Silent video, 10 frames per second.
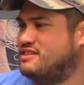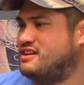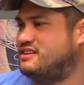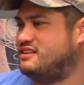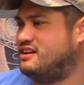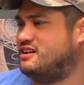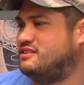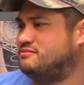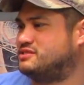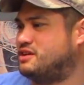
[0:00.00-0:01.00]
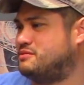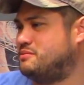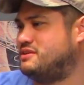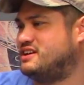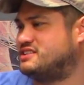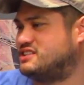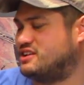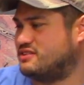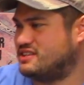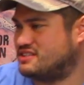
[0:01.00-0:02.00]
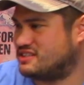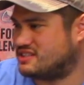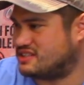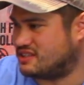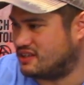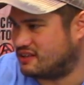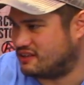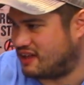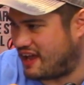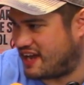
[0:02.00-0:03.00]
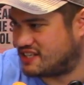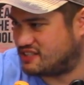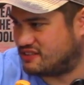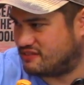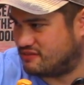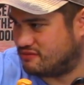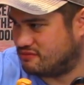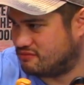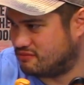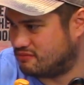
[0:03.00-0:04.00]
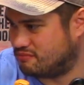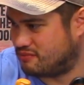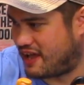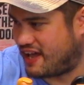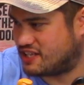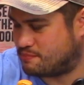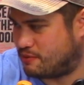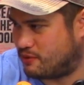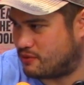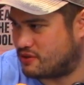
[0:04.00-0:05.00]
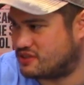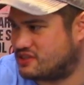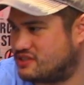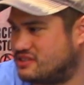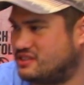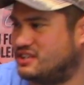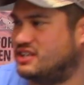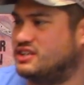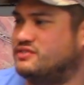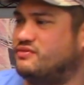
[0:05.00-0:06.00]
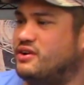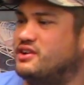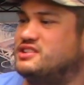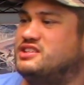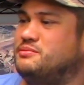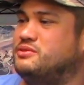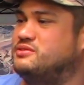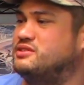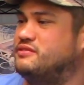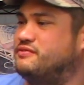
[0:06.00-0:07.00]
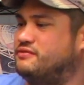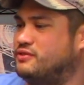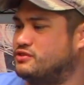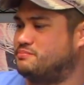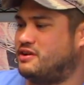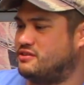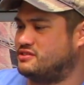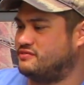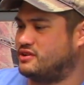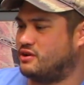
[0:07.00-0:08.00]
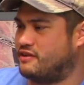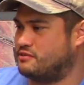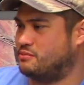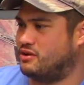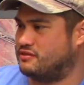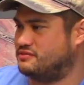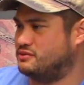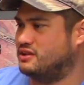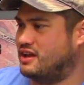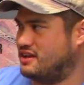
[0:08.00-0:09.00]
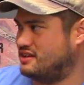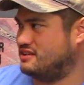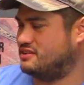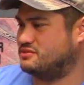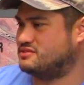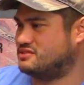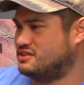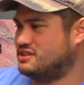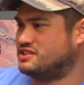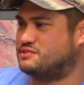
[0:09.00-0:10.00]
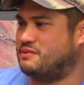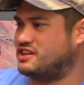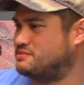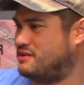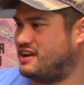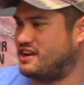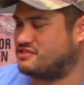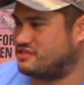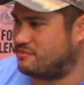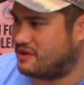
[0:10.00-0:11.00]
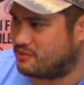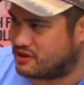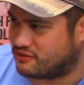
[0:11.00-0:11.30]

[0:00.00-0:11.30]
then coming up next here, this is actually has parts and is very similar to the first Power Team figure I ever bought at Food Lion. It was Spaceman, Astronaut Man, whatever.